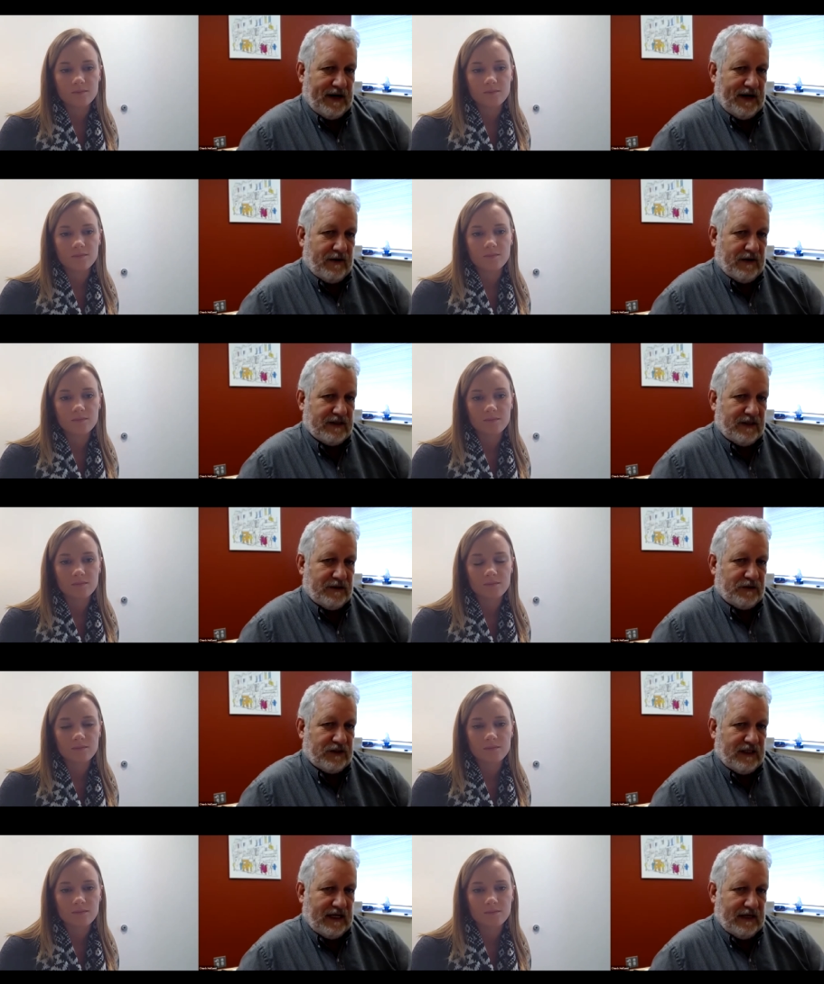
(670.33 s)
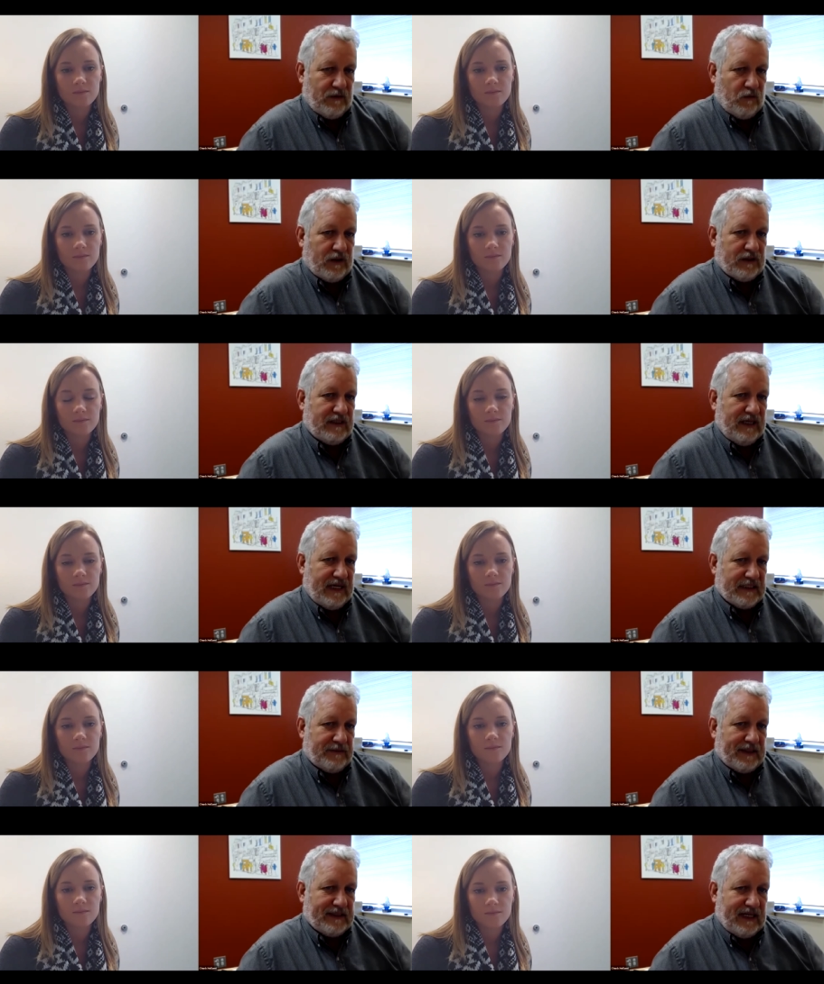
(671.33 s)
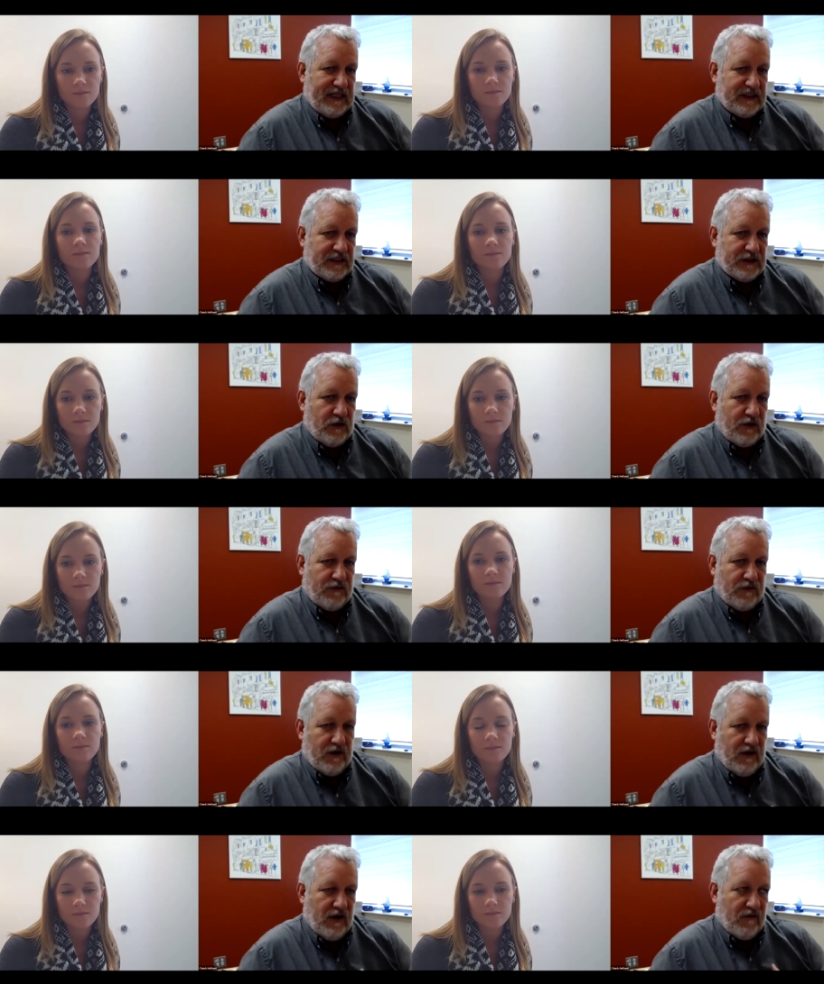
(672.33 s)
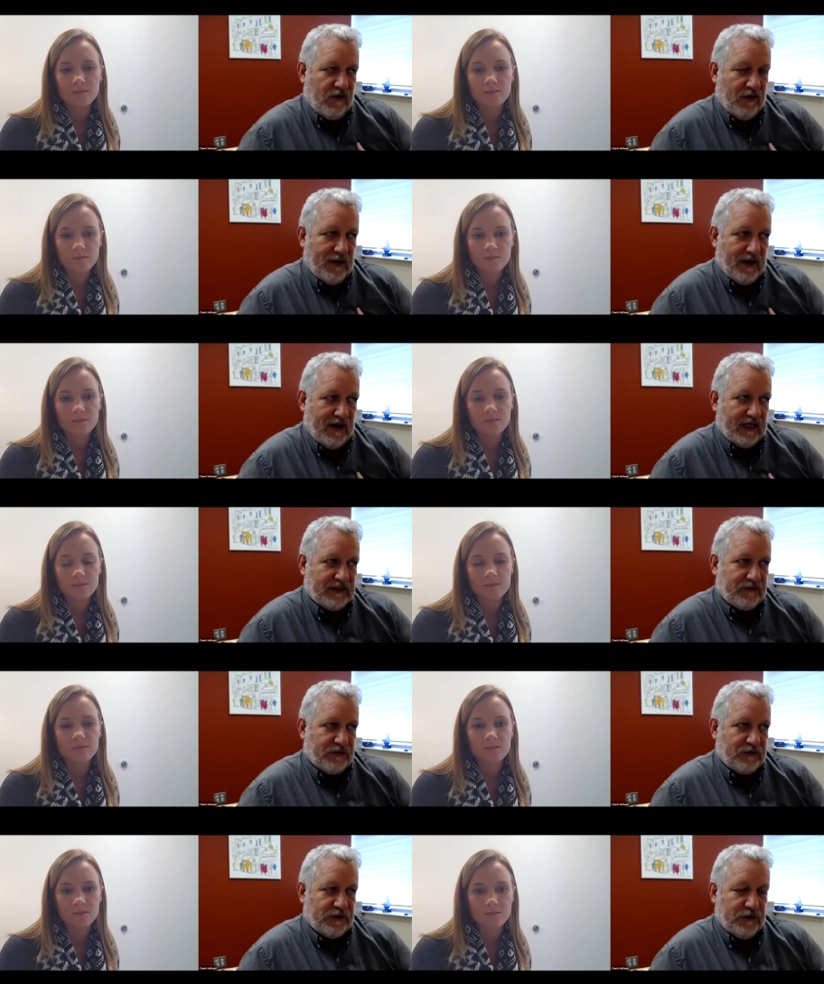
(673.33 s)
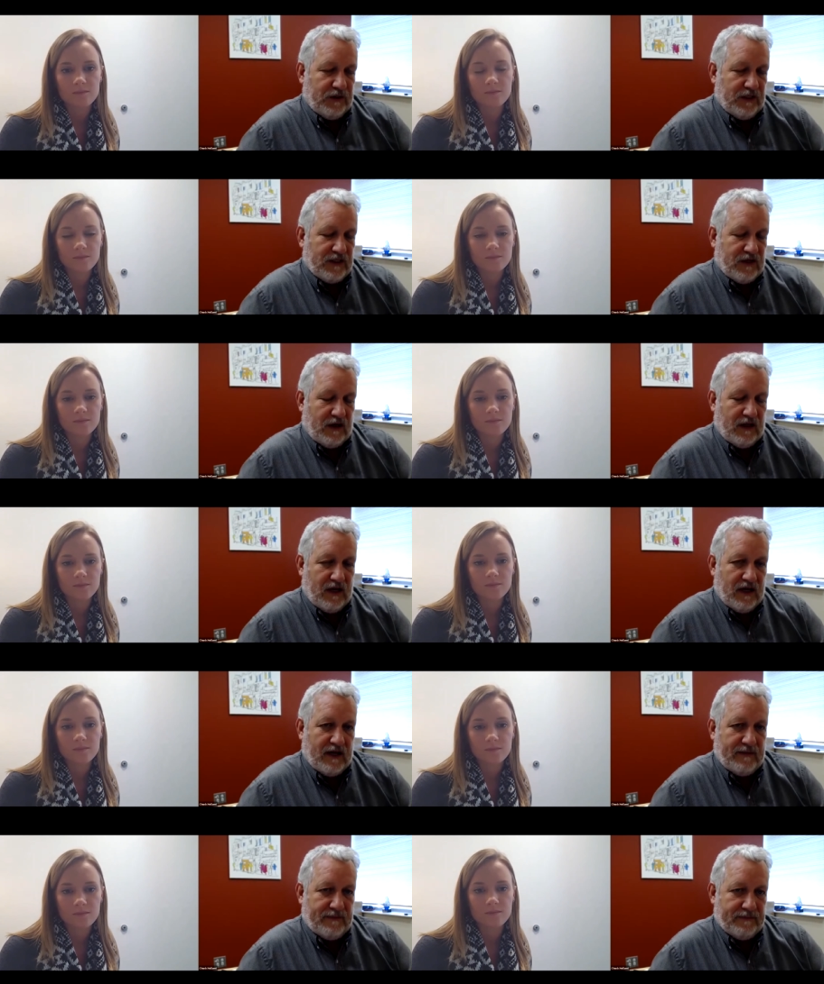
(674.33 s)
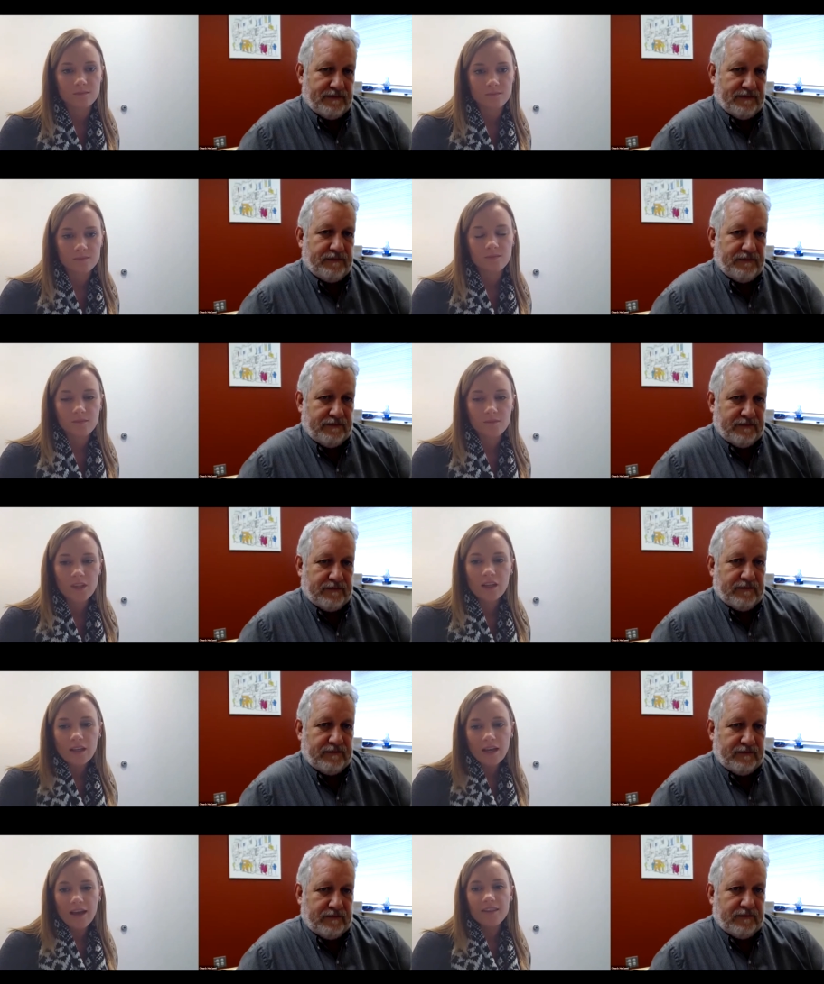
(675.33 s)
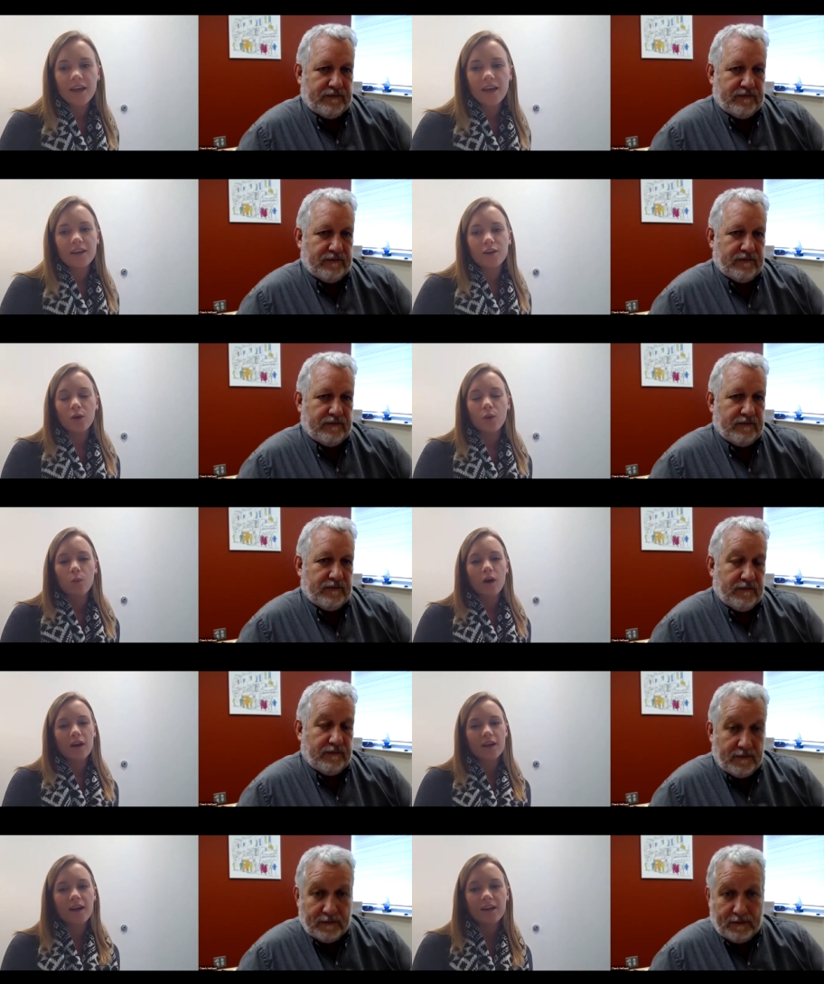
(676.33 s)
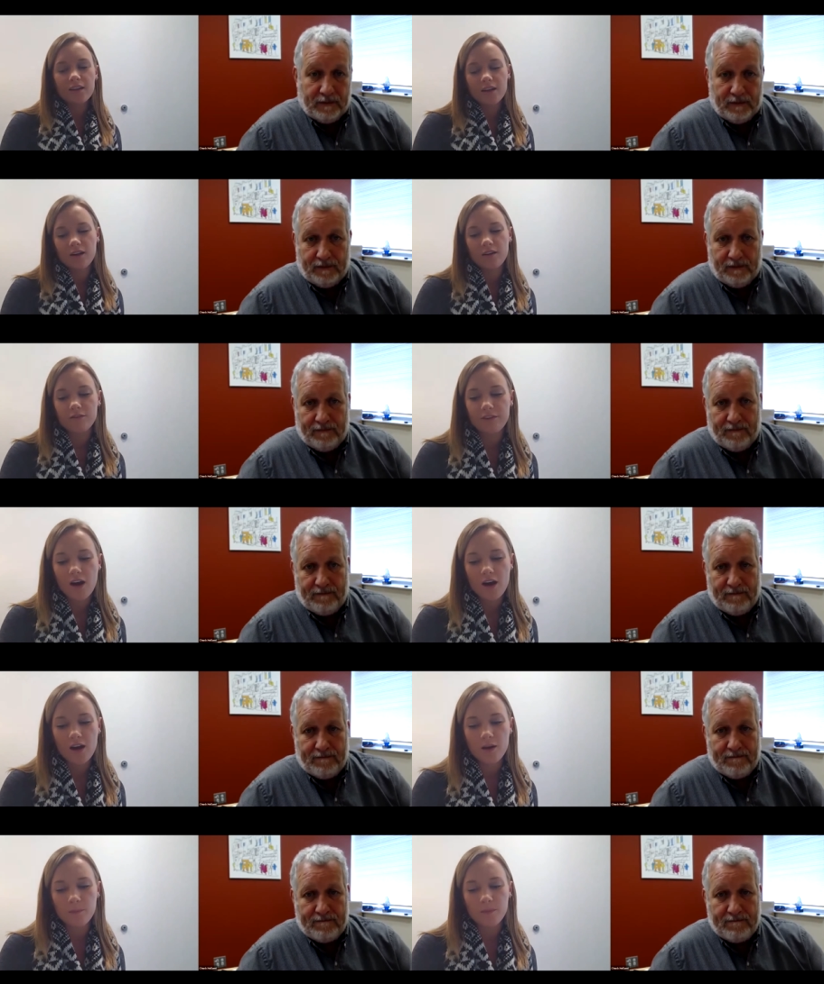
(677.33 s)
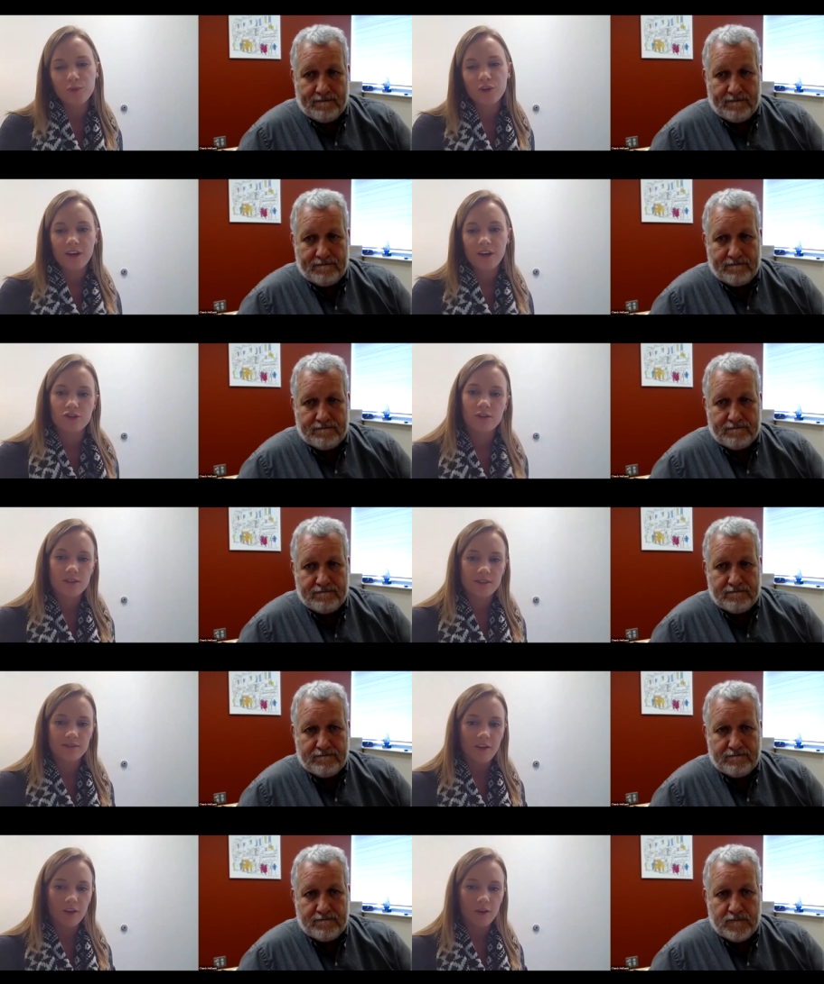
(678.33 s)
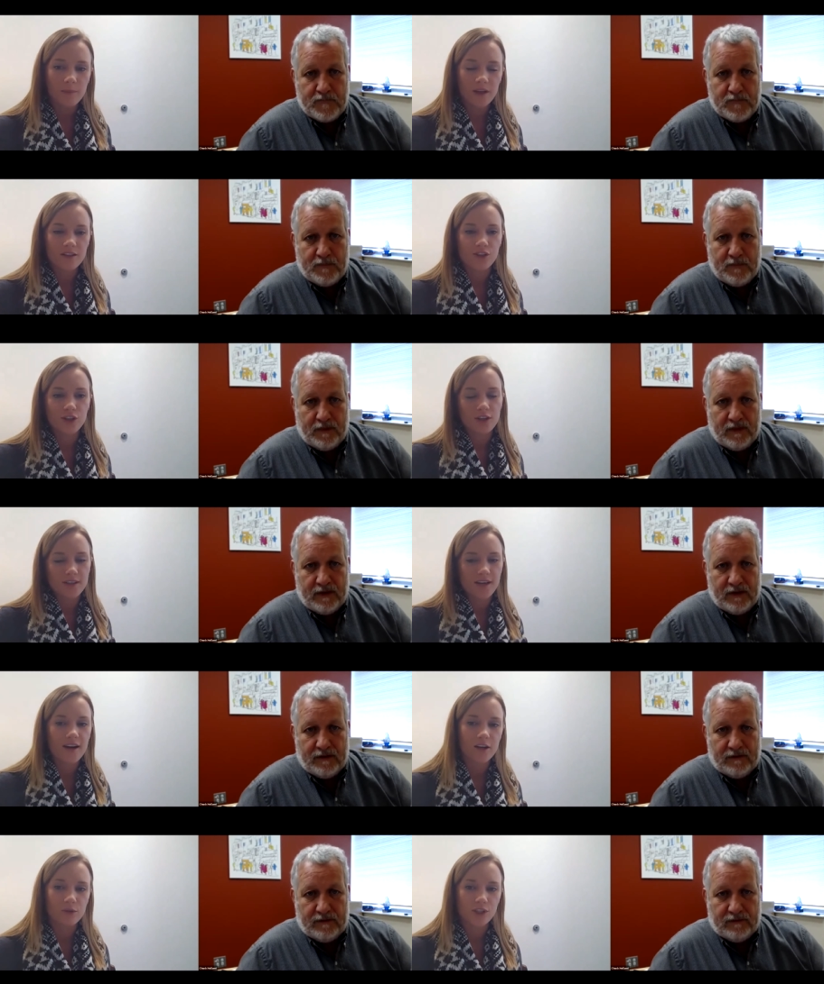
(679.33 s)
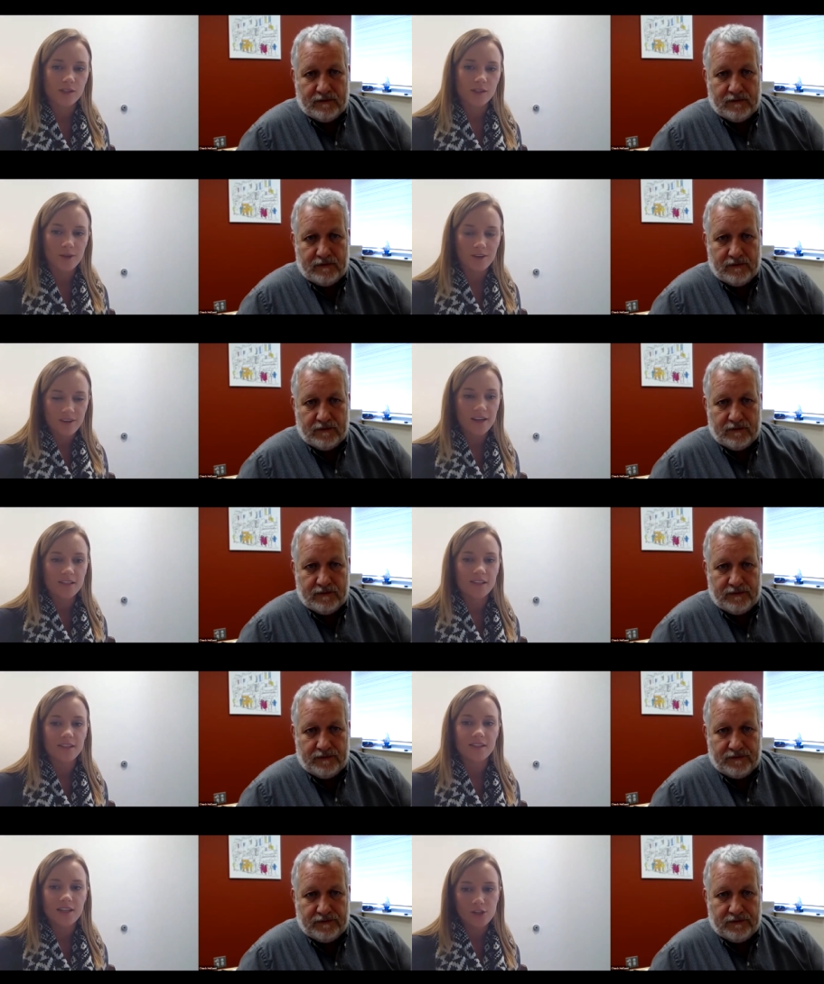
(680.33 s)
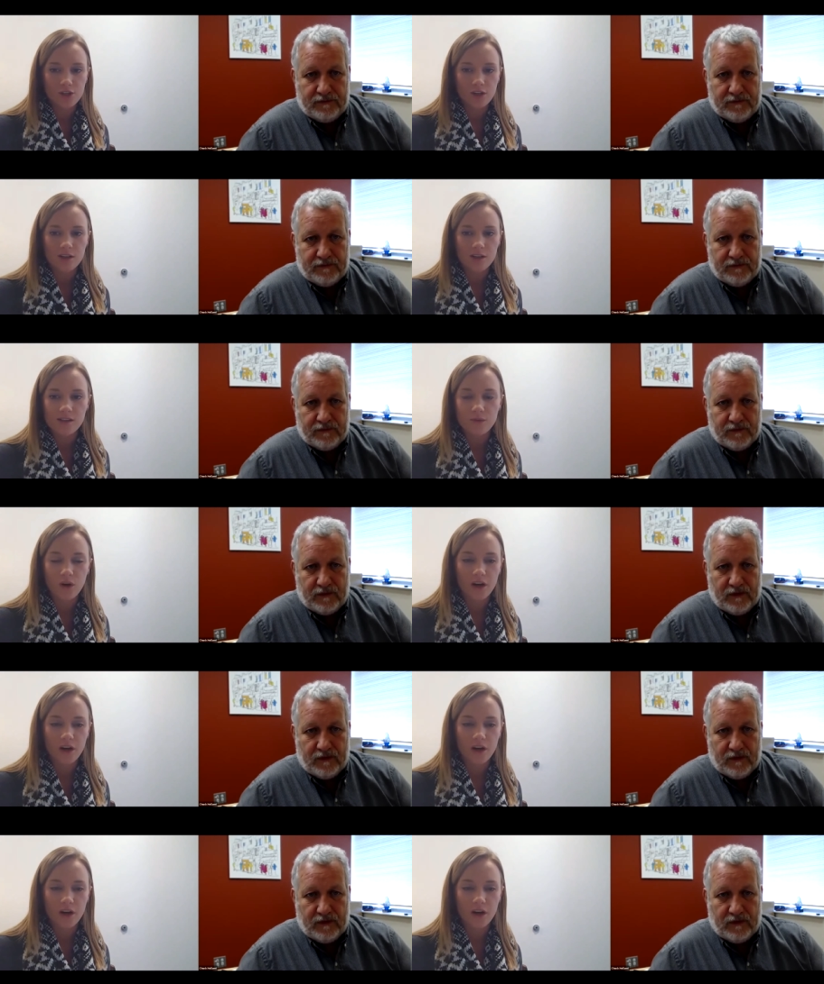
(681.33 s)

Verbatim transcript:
Speaker 1: parents understand what the expectations are for from us for students online.
Speaker 2: And then, what kind of um, professional development do your tech coaches provide to teachers for